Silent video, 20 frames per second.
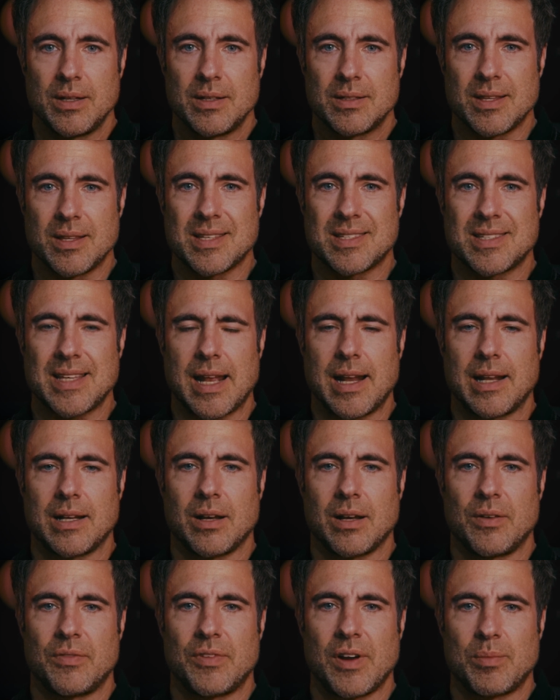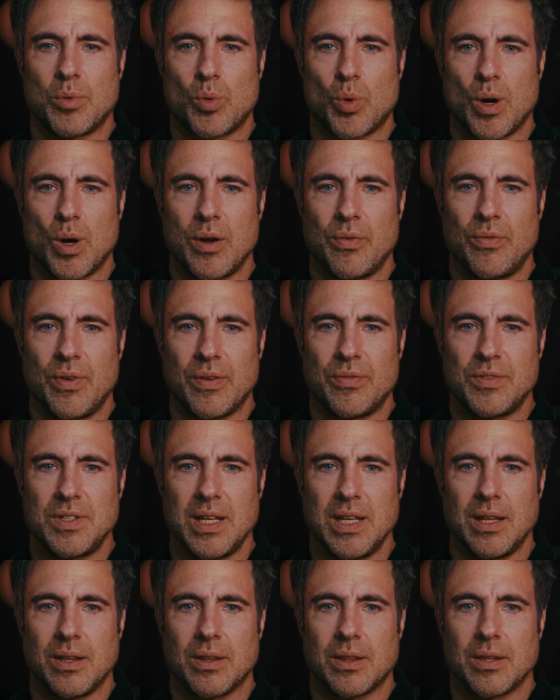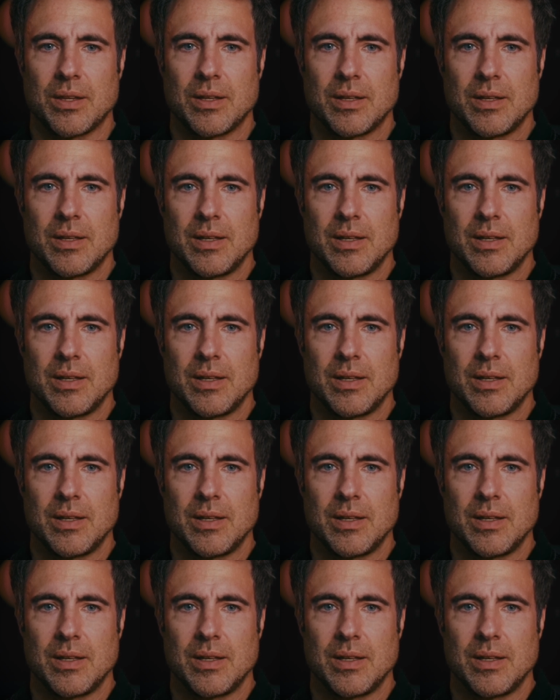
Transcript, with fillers: to the Senate on February 15th,